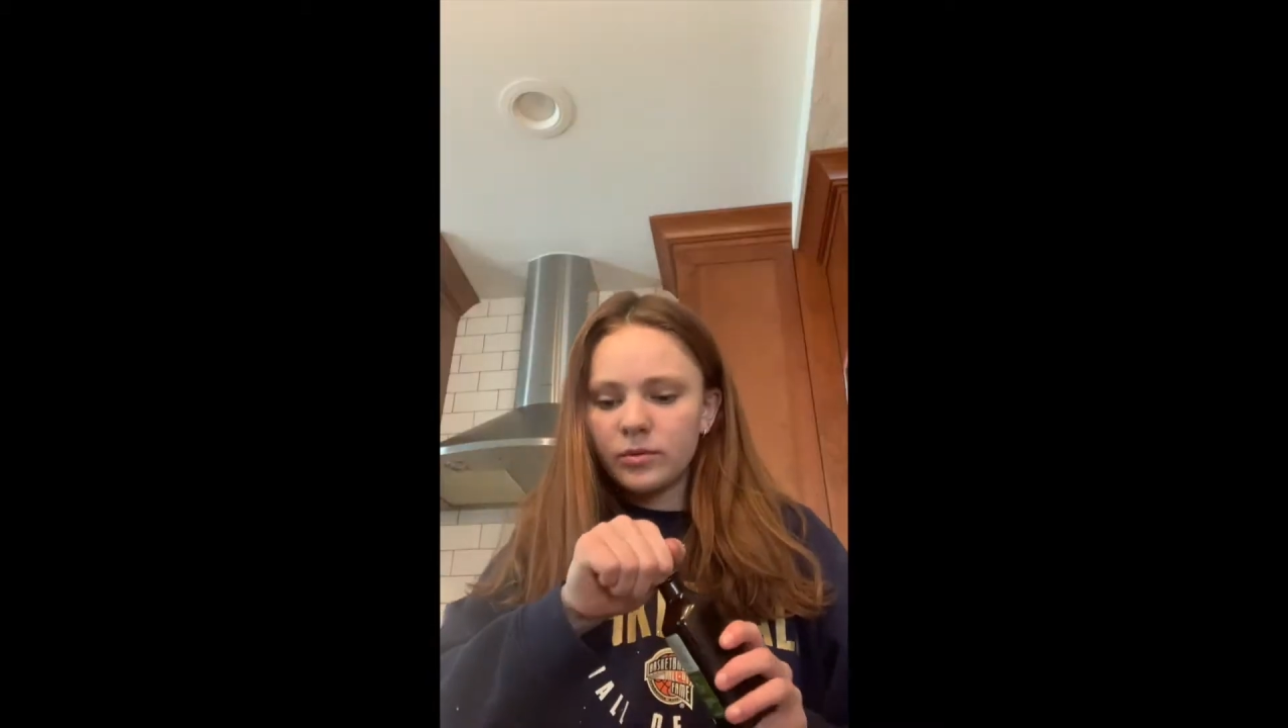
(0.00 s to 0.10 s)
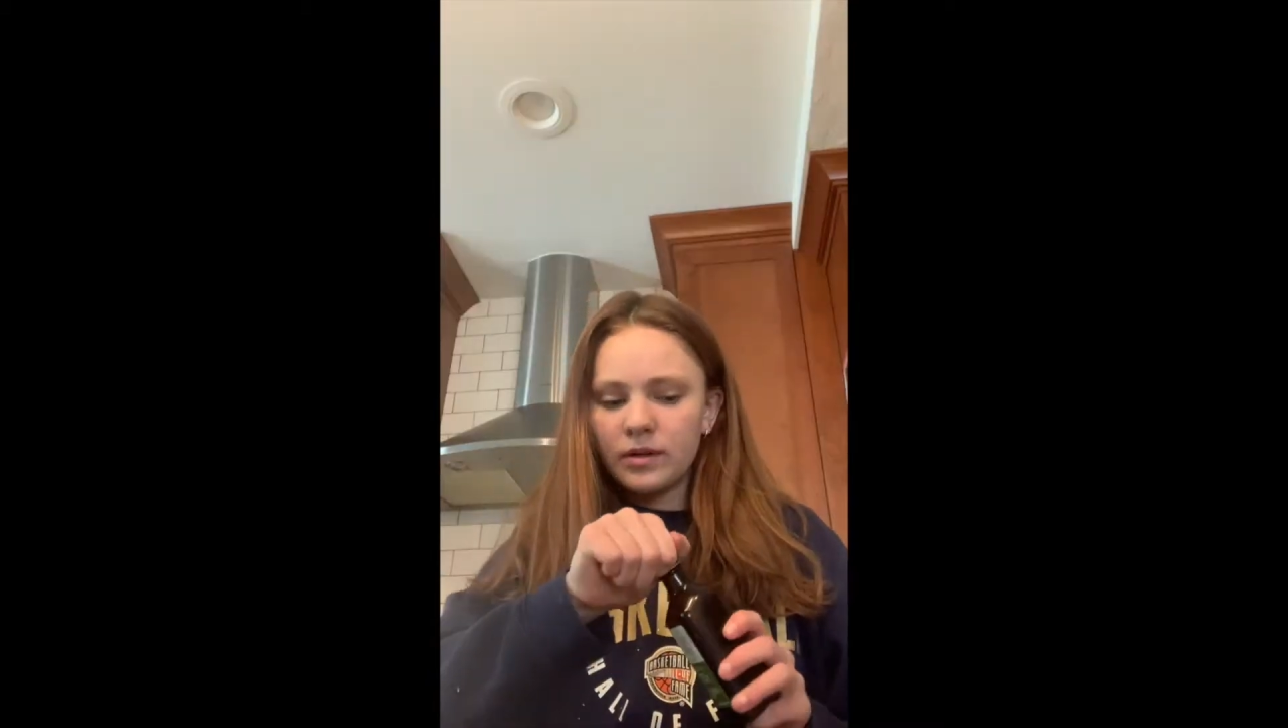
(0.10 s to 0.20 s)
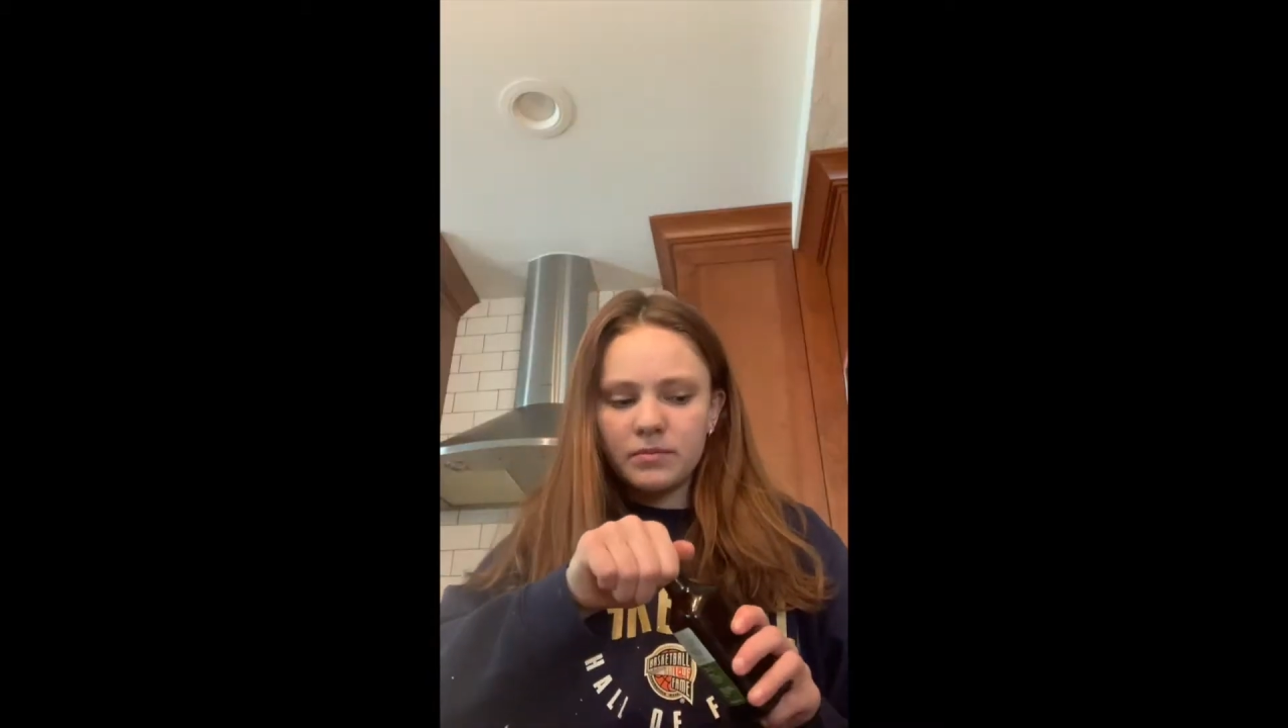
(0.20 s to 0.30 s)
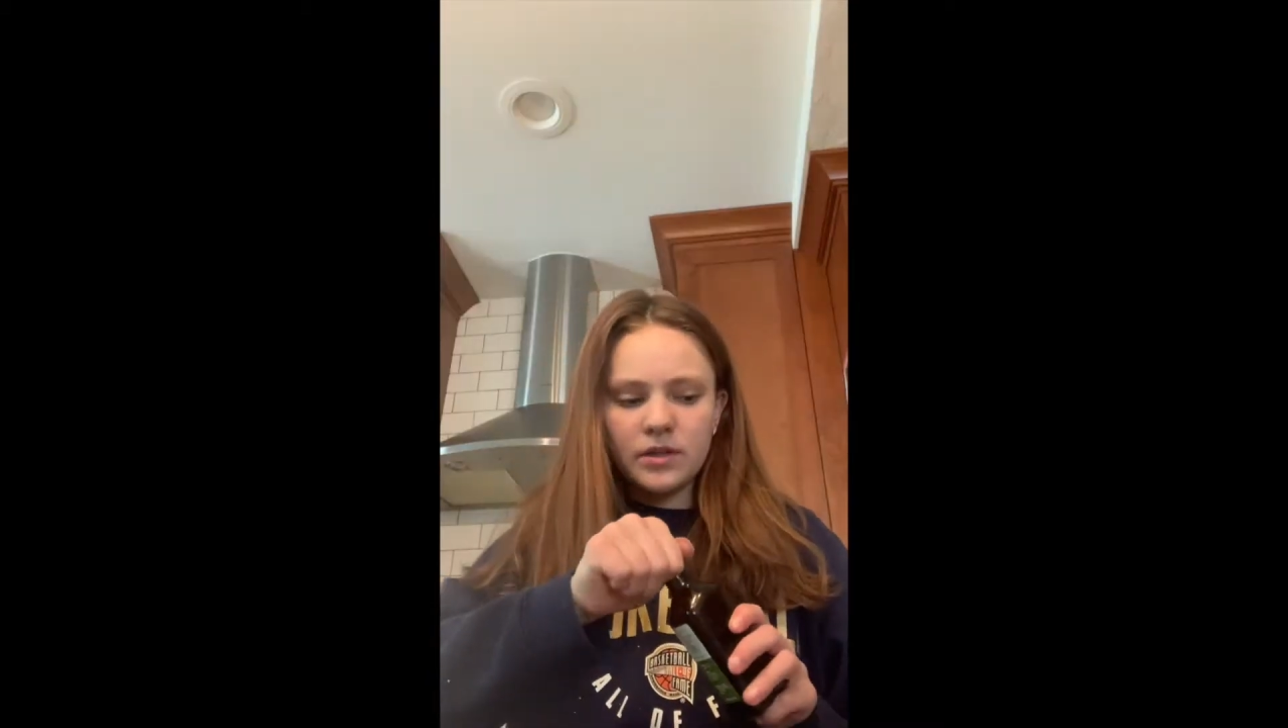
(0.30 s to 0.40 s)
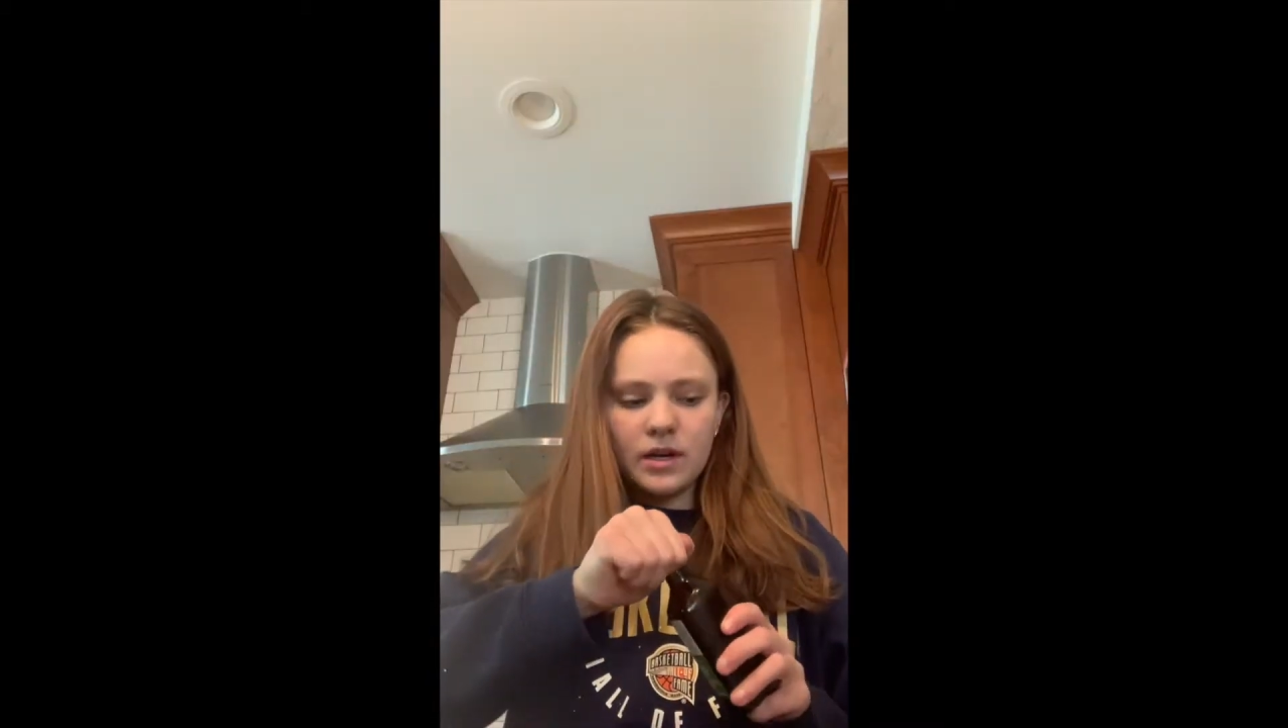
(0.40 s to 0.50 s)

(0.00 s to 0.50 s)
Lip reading: whipped.